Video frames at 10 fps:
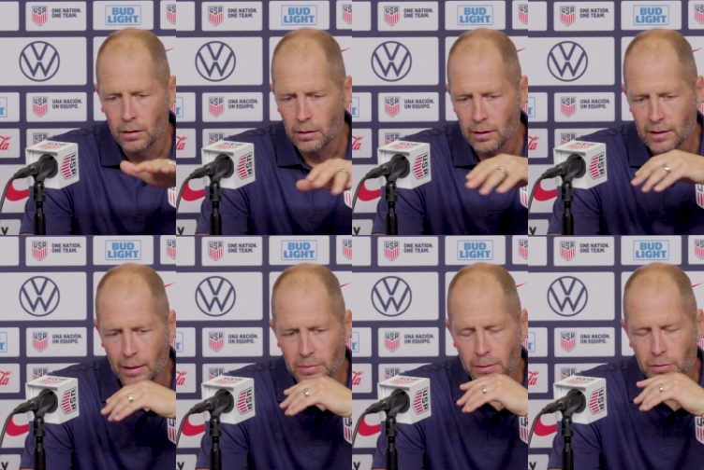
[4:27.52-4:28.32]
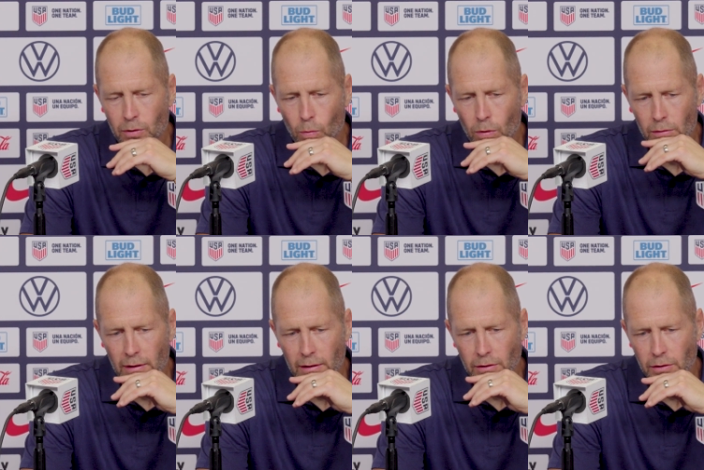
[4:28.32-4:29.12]
the top teams in the world,
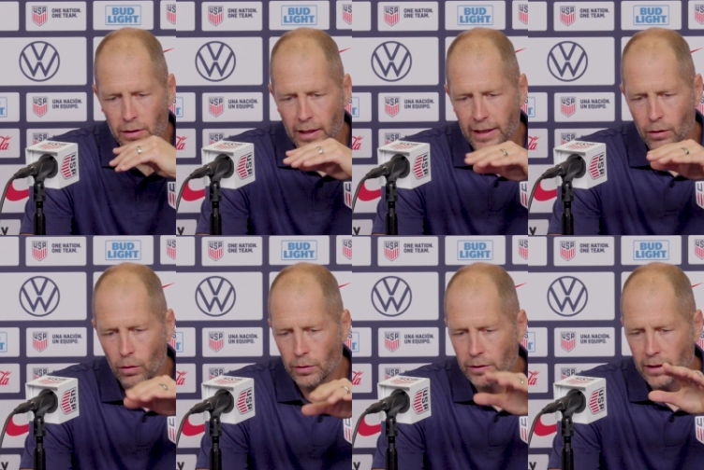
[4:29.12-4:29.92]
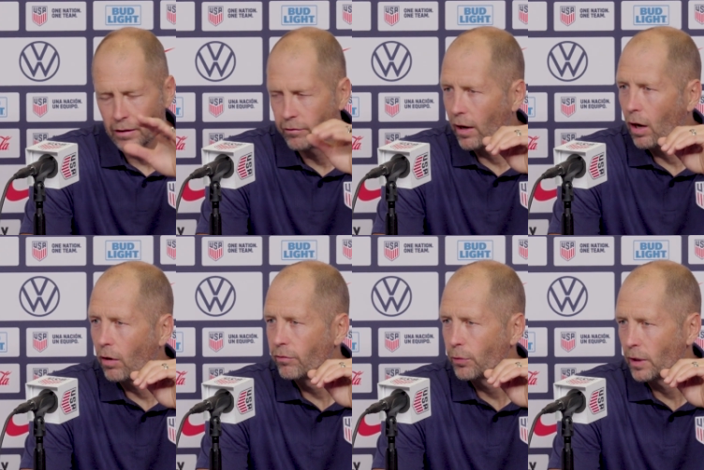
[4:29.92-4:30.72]
uh, they they
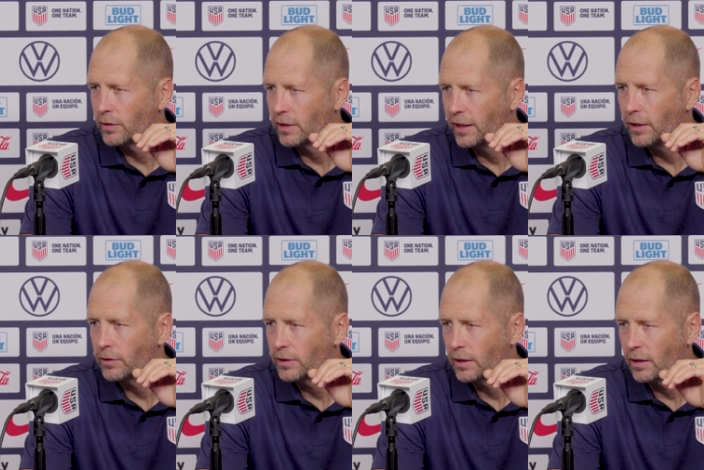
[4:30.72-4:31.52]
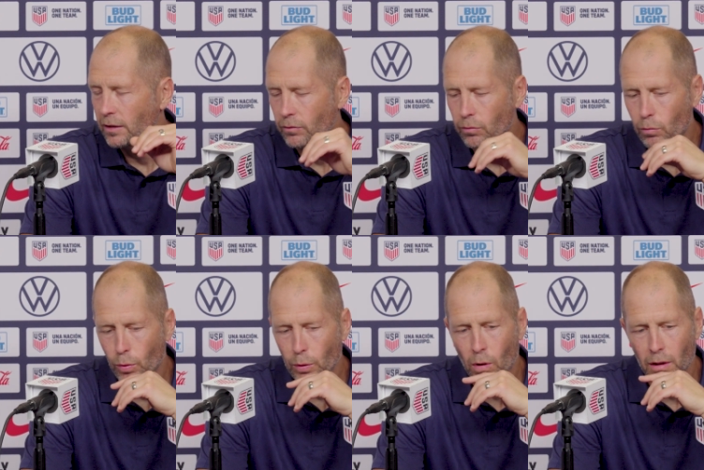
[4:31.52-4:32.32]
evolve throughout the years, and and
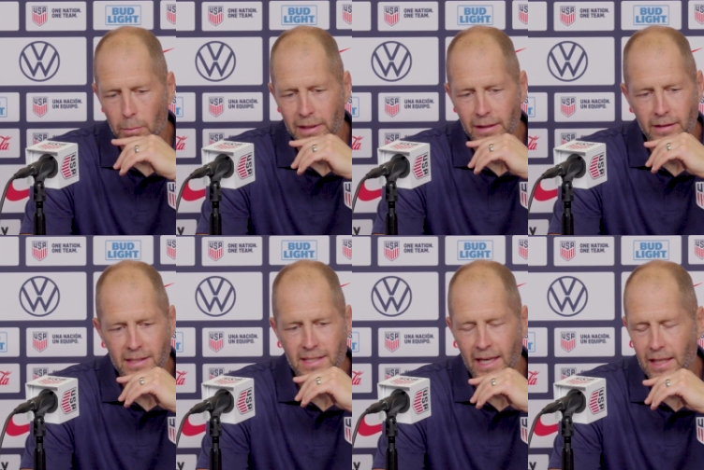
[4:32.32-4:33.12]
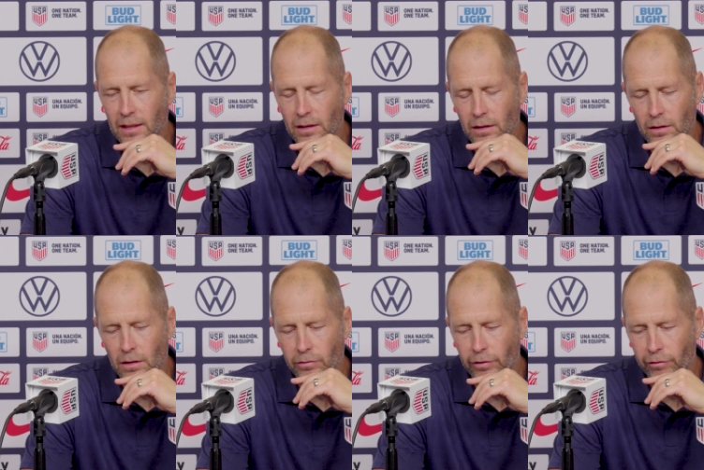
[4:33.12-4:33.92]
we want to be in this state uh,
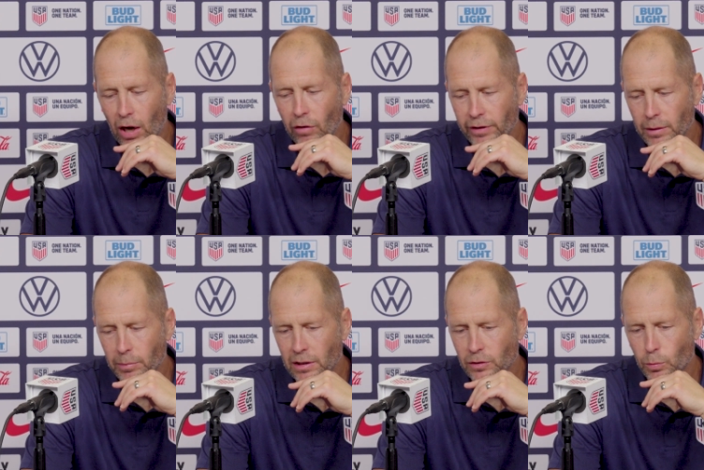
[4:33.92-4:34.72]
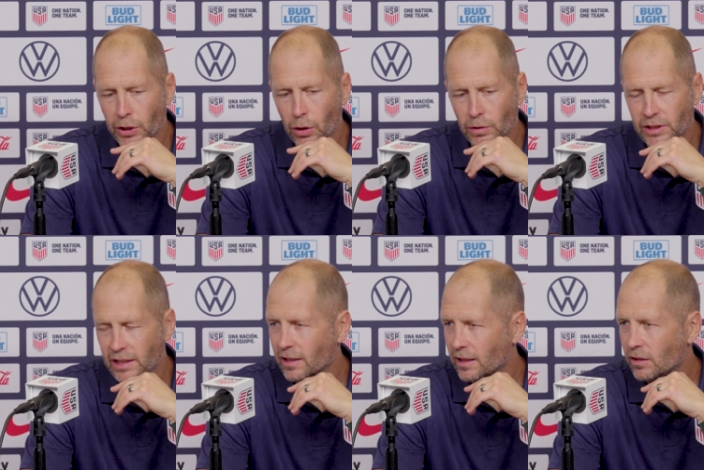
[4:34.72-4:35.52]
of evolving because we know it's
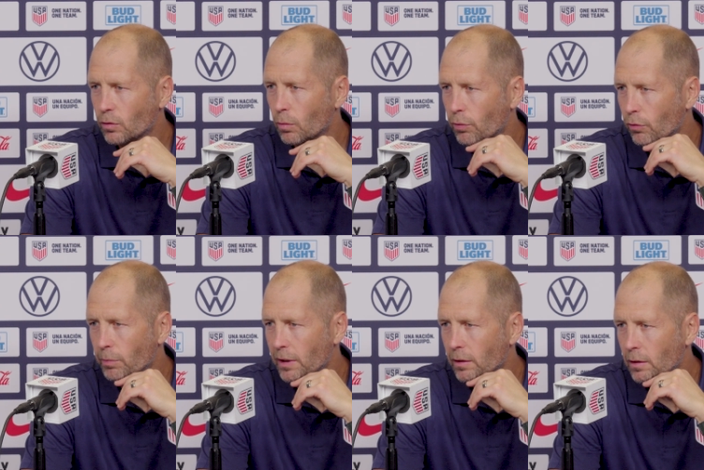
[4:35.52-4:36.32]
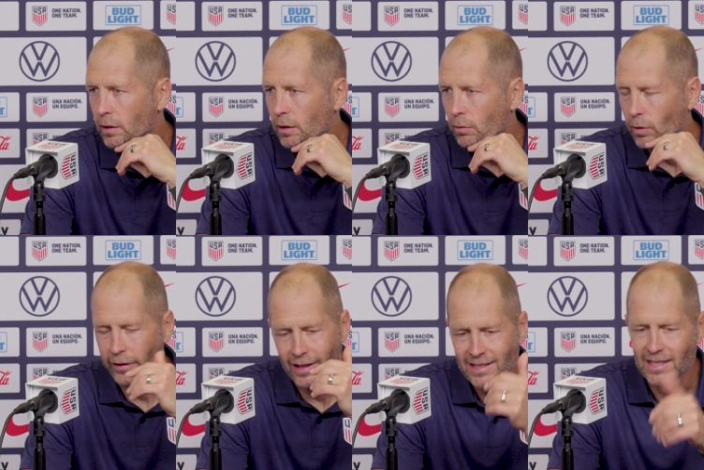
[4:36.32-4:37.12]
going to lead to improvement,
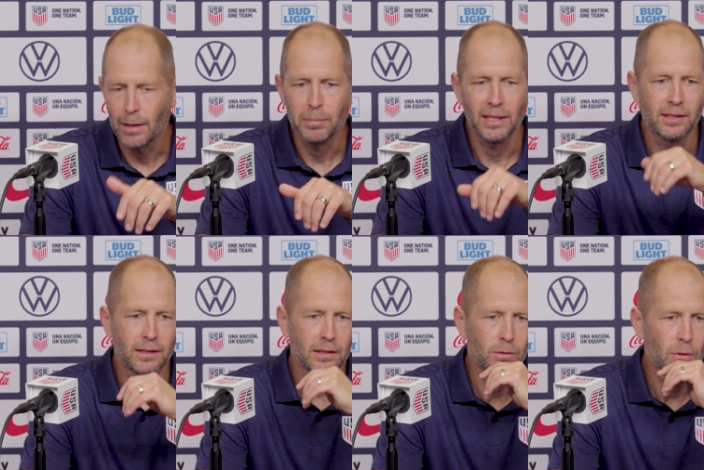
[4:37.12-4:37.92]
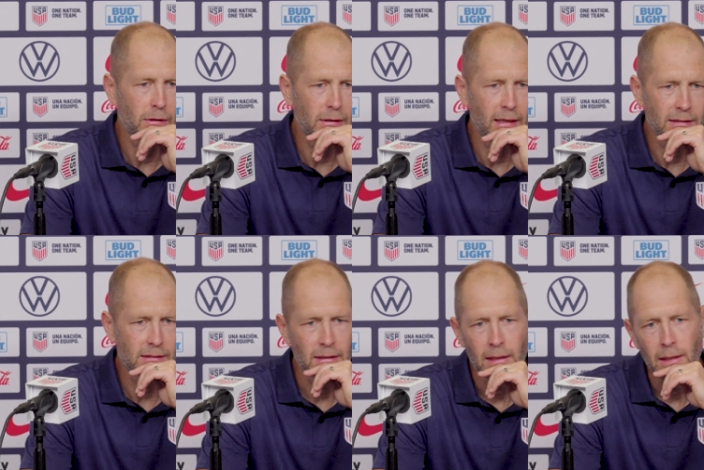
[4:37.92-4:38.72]
whether that's set pieces, whether
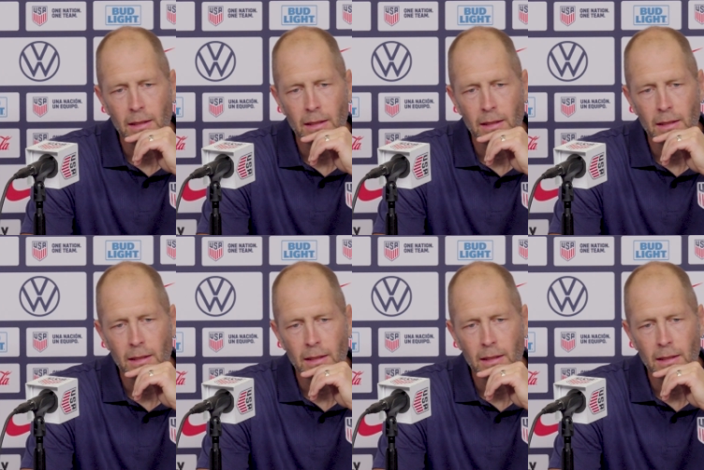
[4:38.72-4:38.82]
that's